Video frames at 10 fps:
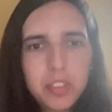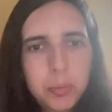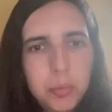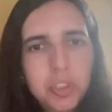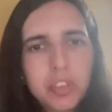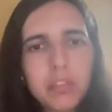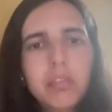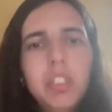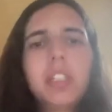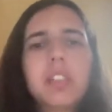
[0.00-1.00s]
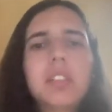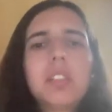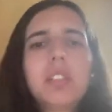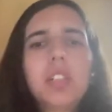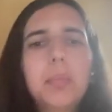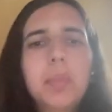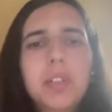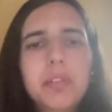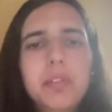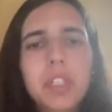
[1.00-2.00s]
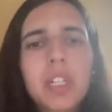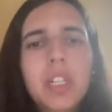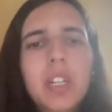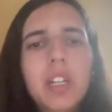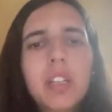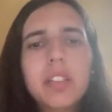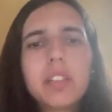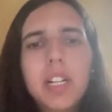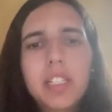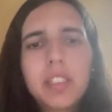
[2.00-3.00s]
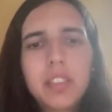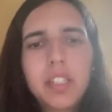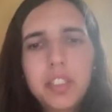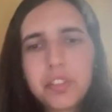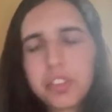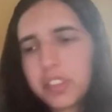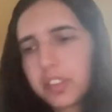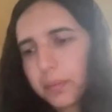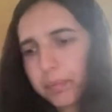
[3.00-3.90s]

the distribution here above the line 100.